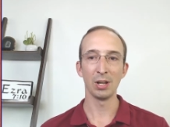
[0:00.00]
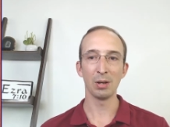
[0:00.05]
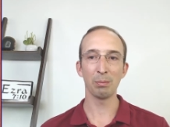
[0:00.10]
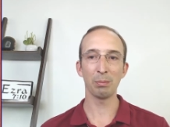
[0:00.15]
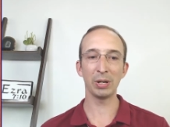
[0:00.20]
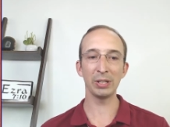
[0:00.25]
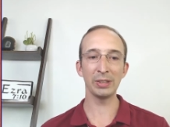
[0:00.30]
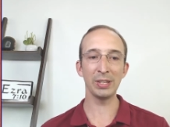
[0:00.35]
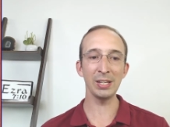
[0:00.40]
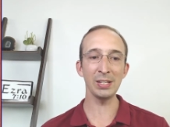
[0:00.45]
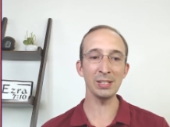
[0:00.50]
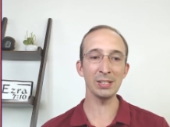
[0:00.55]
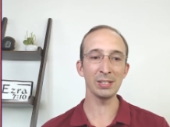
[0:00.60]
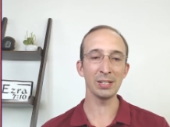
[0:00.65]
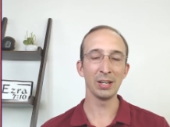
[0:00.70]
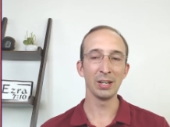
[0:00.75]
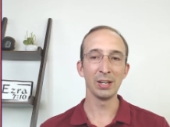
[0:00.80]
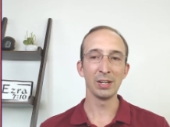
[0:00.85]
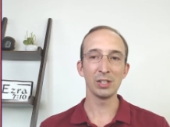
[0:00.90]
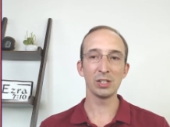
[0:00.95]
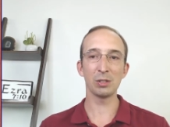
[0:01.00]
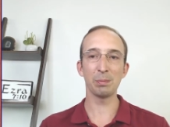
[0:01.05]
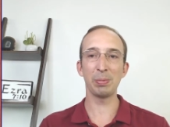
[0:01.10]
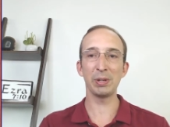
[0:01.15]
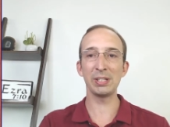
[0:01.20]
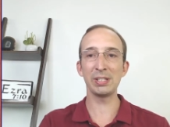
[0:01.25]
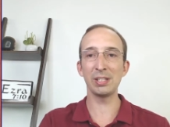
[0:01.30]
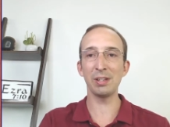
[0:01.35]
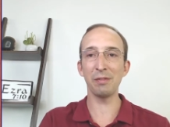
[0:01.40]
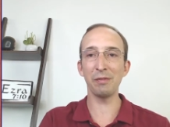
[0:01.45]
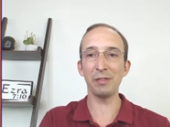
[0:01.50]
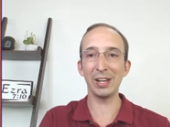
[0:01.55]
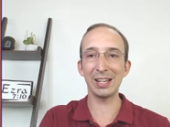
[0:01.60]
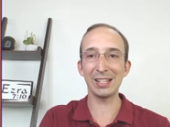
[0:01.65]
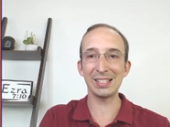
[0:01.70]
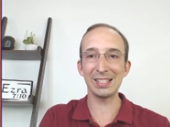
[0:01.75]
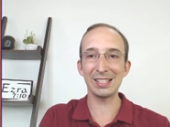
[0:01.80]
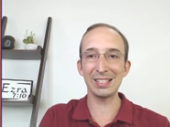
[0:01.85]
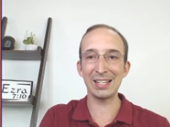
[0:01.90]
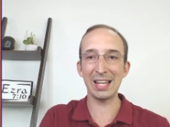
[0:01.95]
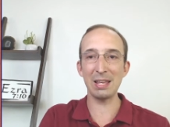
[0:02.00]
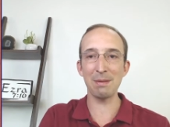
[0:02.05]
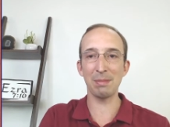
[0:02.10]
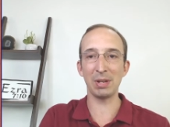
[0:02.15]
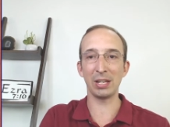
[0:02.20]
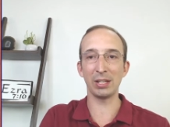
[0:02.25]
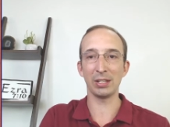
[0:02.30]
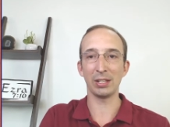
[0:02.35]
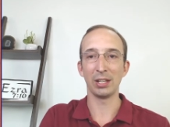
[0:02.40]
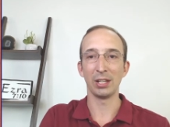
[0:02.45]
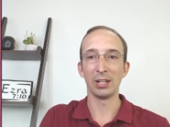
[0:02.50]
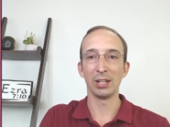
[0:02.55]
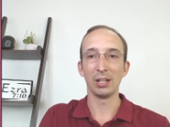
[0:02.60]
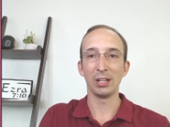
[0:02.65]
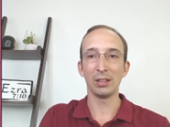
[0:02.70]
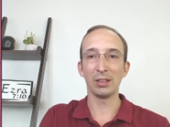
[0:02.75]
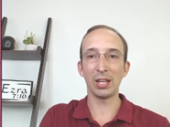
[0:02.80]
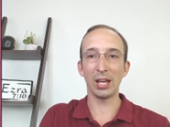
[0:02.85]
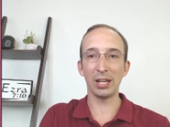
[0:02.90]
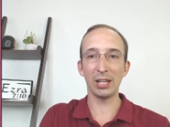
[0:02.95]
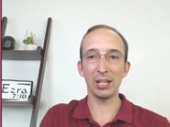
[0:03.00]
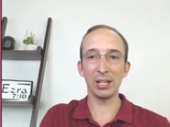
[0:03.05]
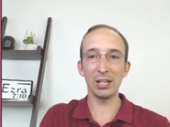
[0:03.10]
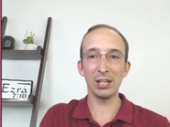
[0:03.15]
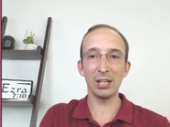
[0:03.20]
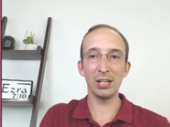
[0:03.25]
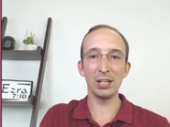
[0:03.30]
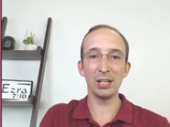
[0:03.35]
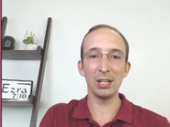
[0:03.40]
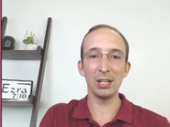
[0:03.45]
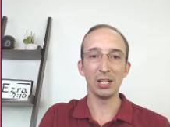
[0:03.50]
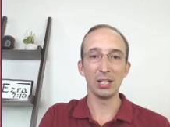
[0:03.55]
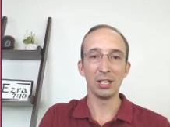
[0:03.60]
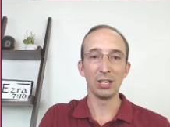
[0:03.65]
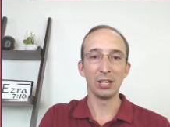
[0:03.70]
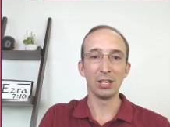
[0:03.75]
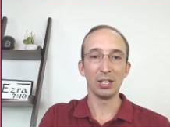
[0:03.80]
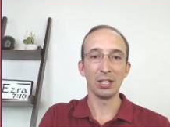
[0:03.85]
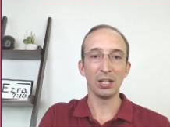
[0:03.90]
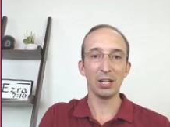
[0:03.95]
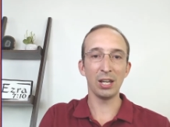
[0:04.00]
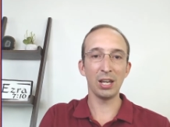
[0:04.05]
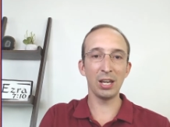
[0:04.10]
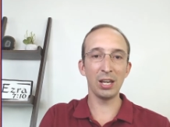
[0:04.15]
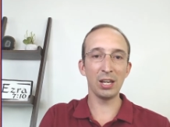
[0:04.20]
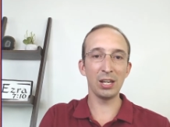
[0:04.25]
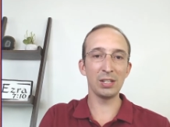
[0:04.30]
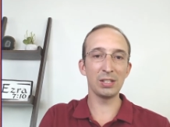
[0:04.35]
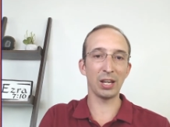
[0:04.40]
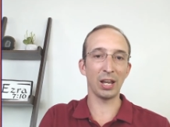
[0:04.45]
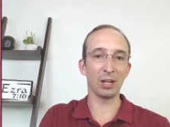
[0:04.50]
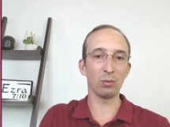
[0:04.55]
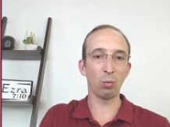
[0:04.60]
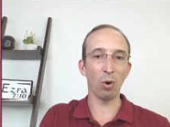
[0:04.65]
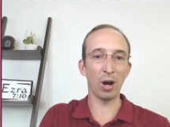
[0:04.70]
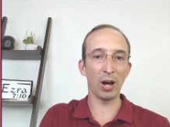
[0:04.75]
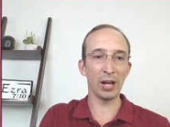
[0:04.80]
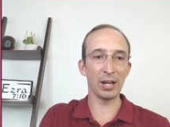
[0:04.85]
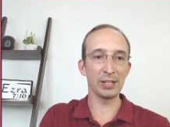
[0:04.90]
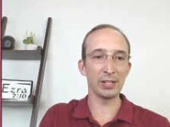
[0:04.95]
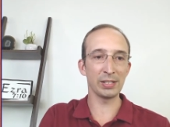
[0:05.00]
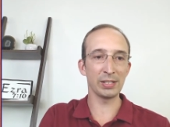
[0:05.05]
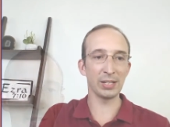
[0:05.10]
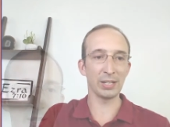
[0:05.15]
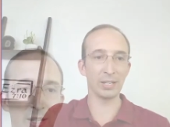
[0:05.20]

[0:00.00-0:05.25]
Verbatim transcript: But this specific statement that He is and was and